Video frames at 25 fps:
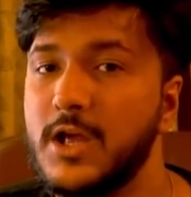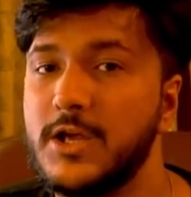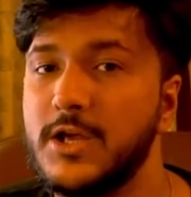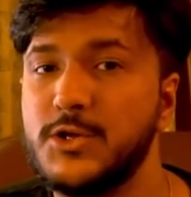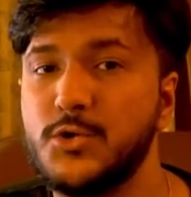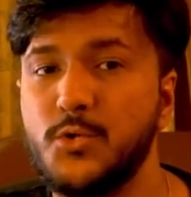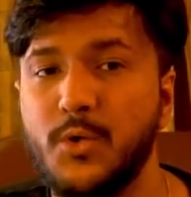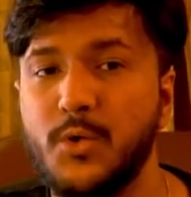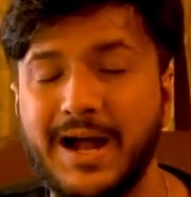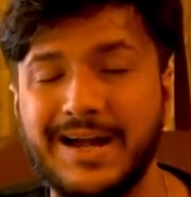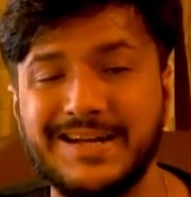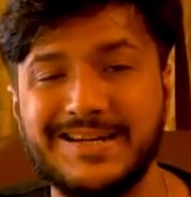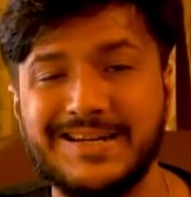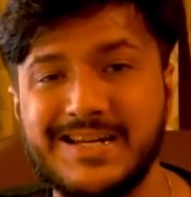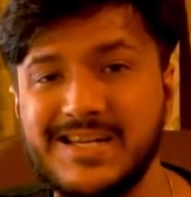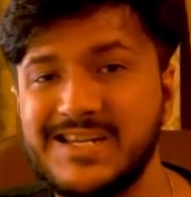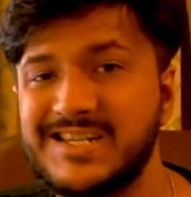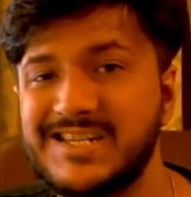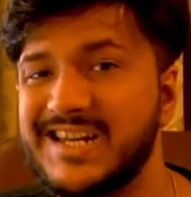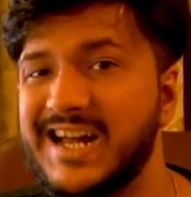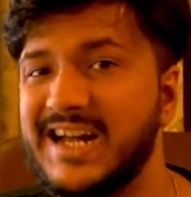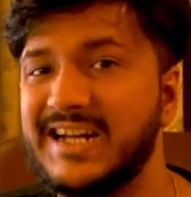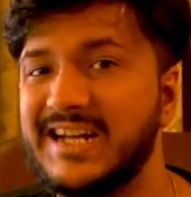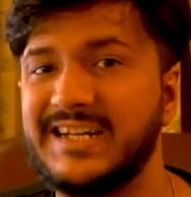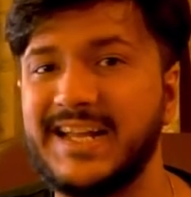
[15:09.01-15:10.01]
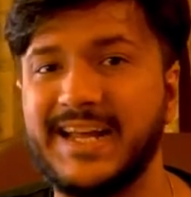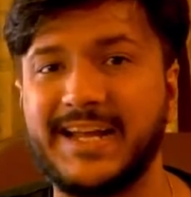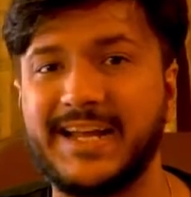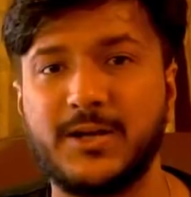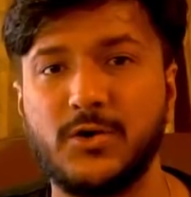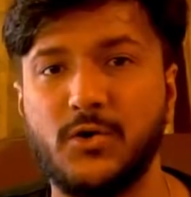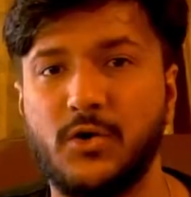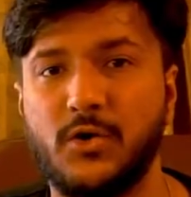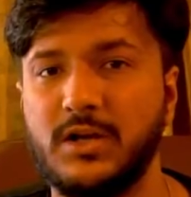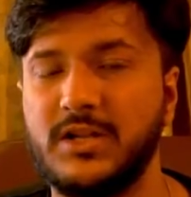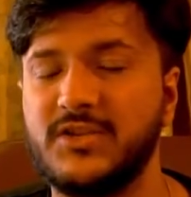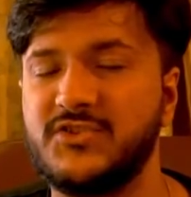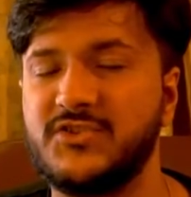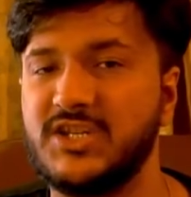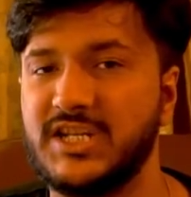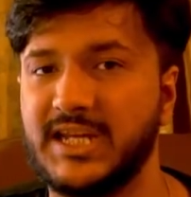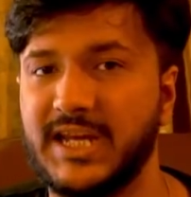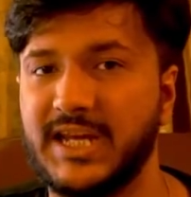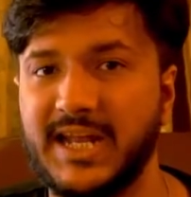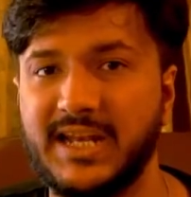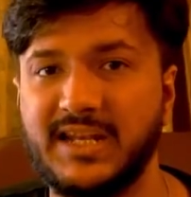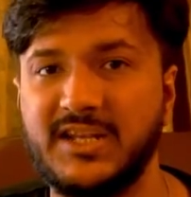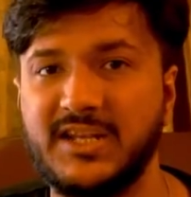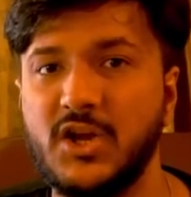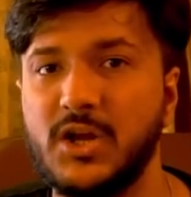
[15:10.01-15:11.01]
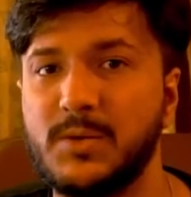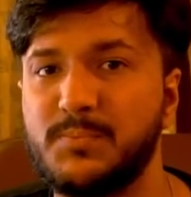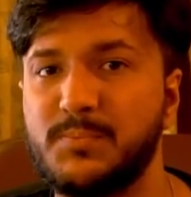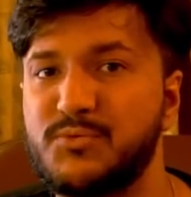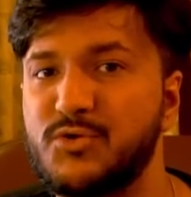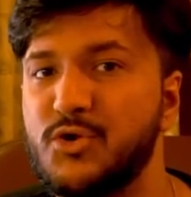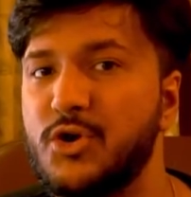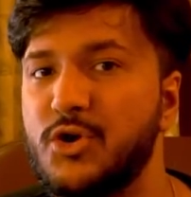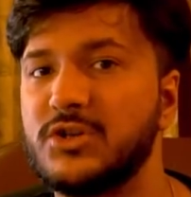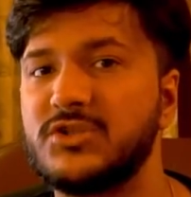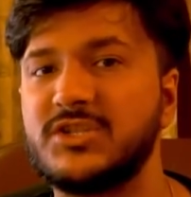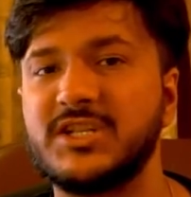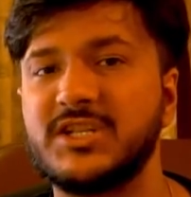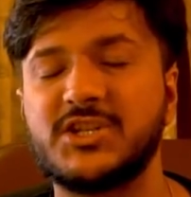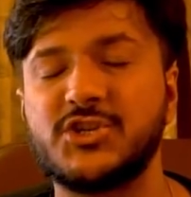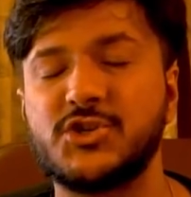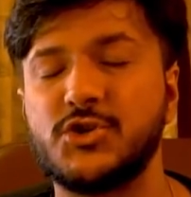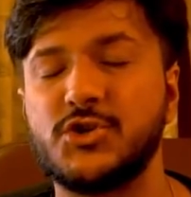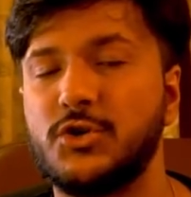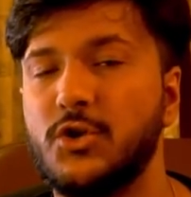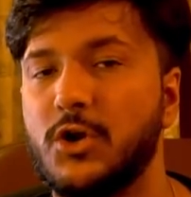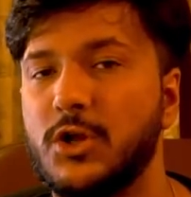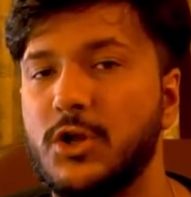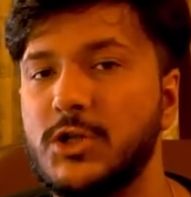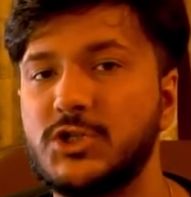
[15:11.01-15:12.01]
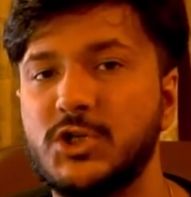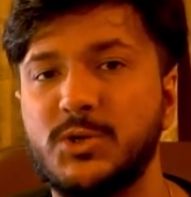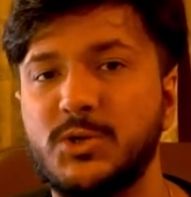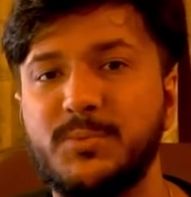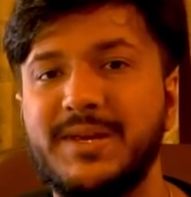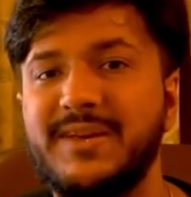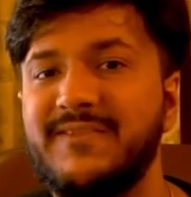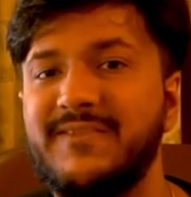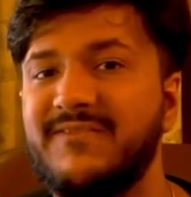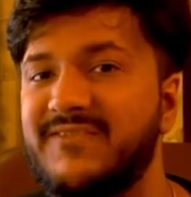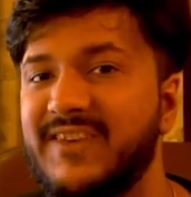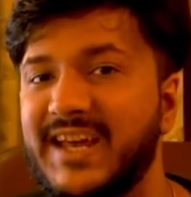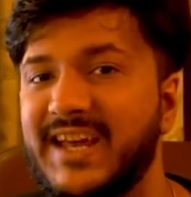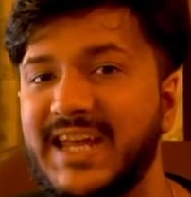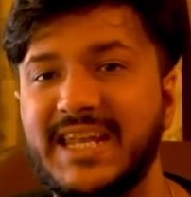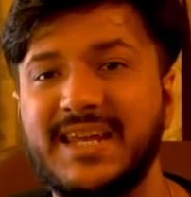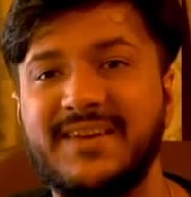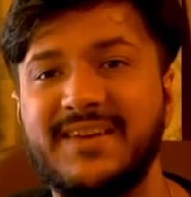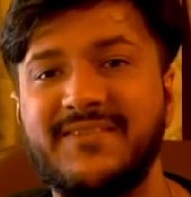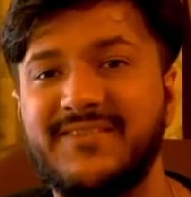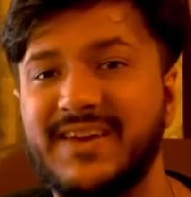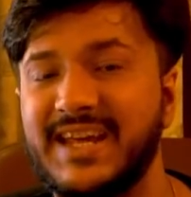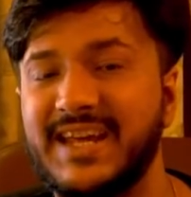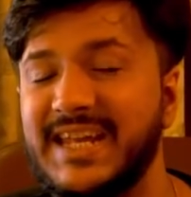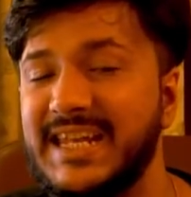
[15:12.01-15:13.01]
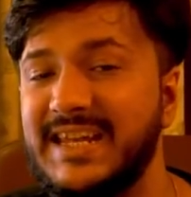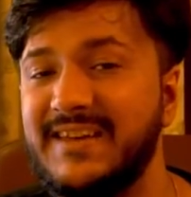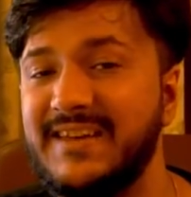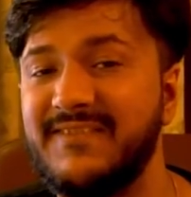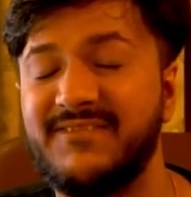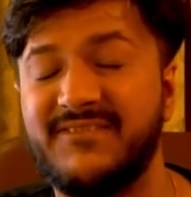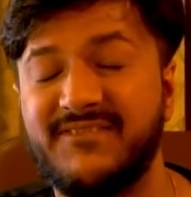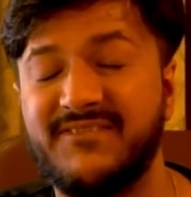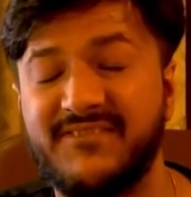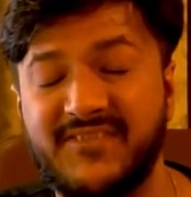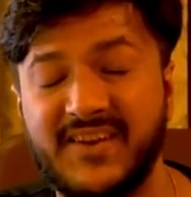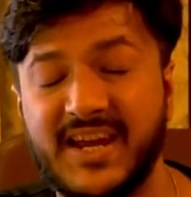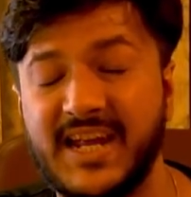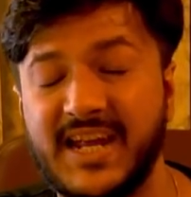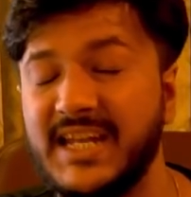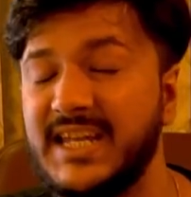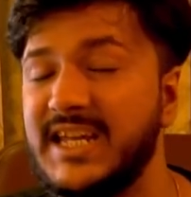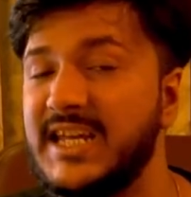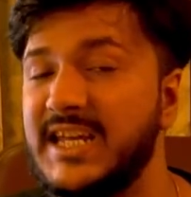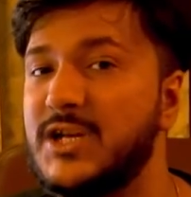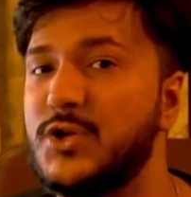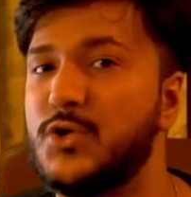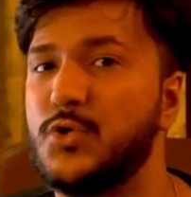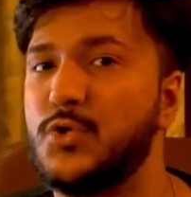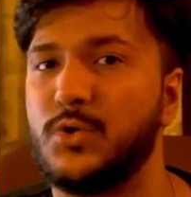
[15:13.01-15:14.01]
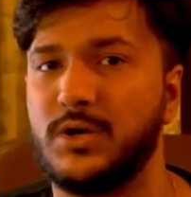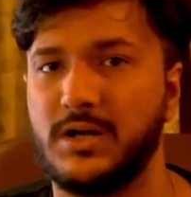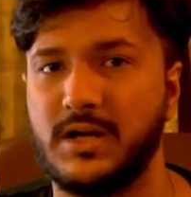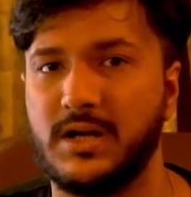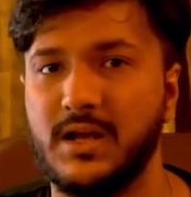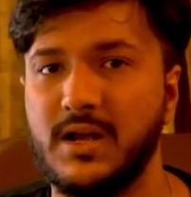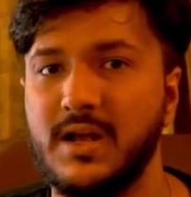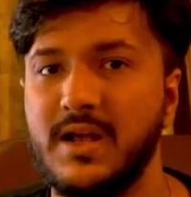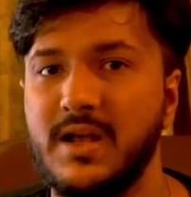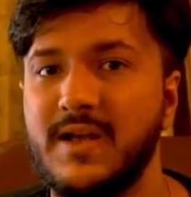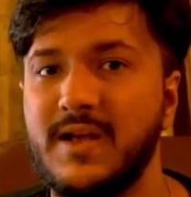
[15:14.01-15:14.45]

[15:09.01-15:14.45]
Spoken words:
you understand technology, and your project should also be very, very, very good.